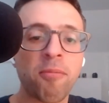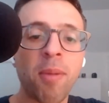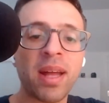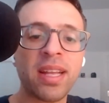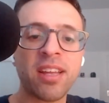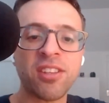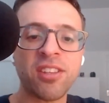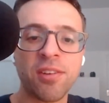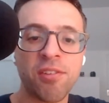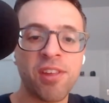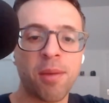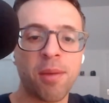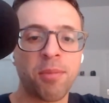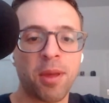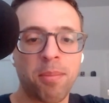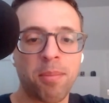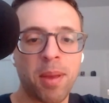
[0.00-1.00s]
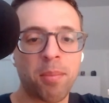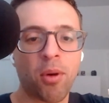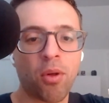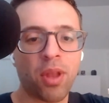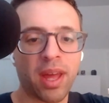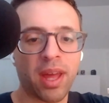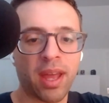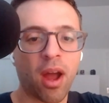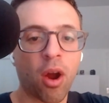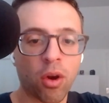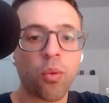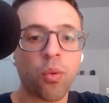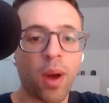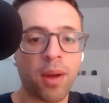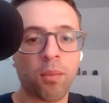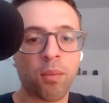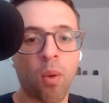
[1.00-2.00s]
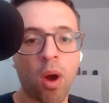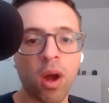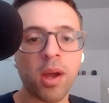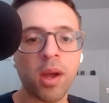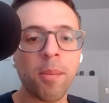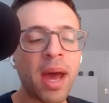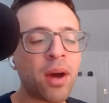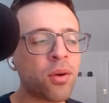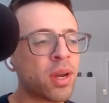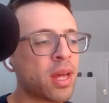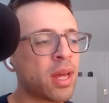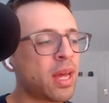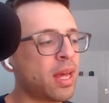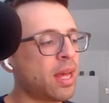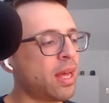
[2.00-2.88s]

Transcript: of my list of something people like are quite wrong about.